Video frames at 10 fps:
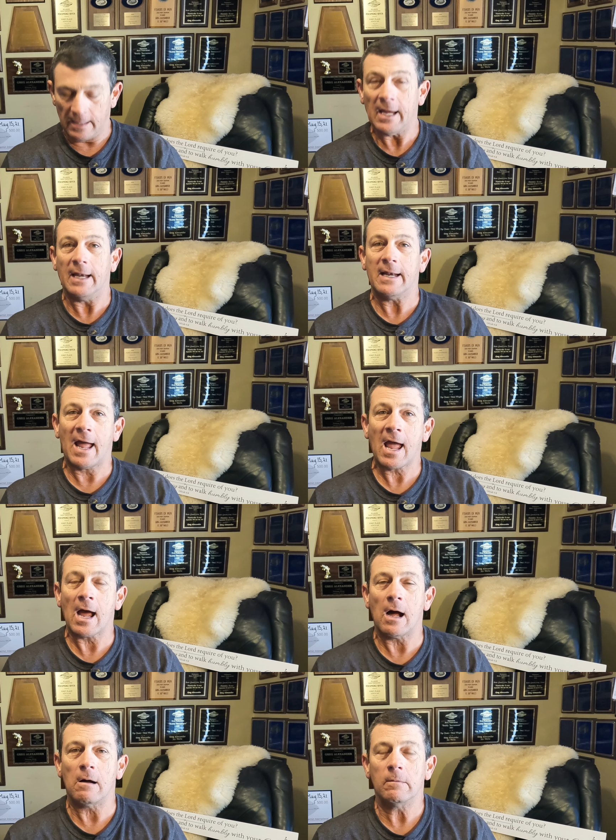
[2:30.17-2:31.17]
And
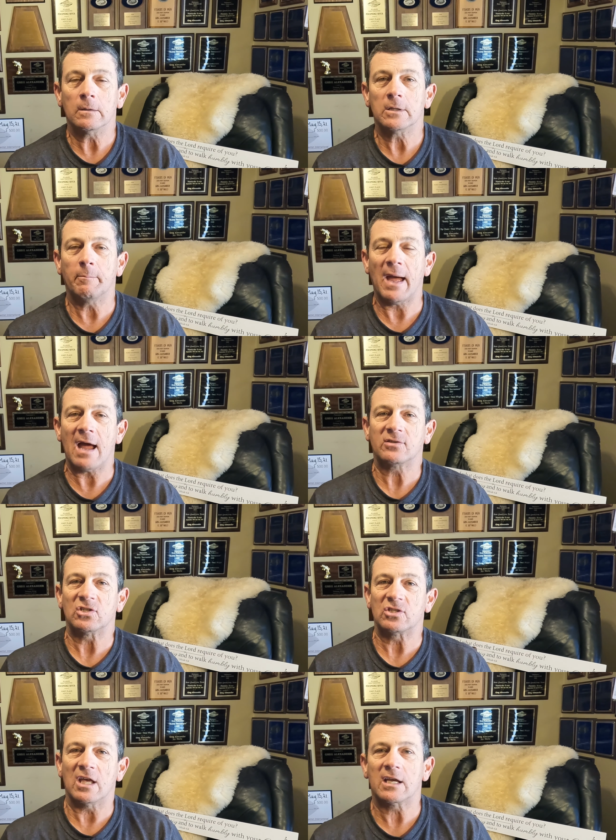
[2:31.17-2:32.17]
now the bass
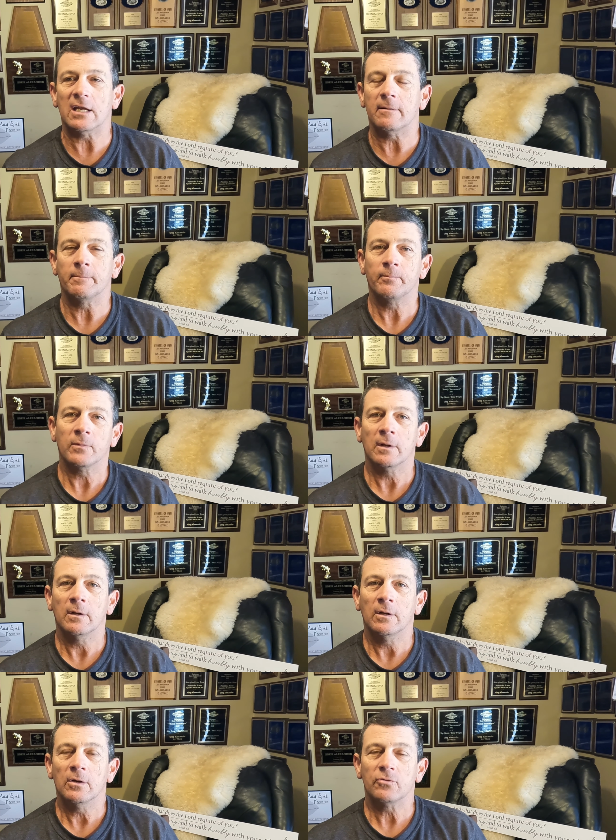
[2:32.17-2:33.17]
is thinking
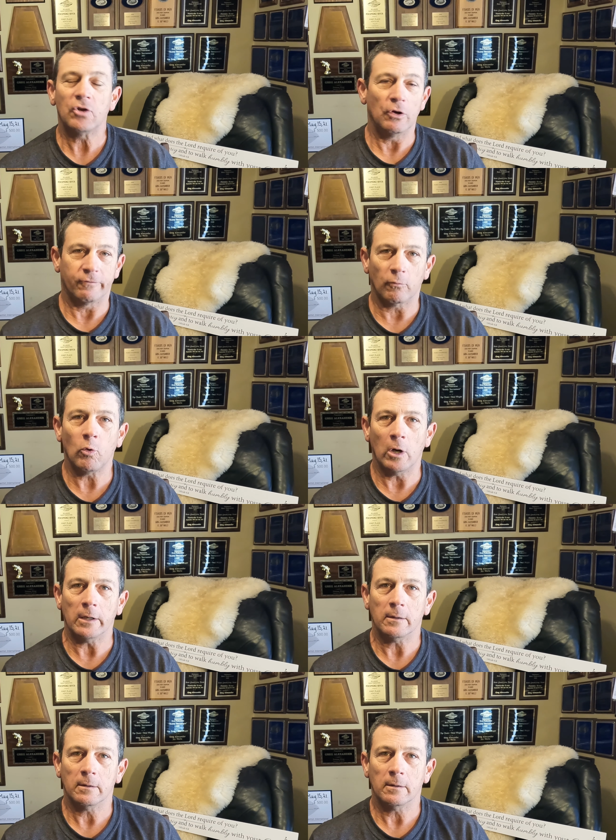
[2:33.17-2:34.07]
2 for 1.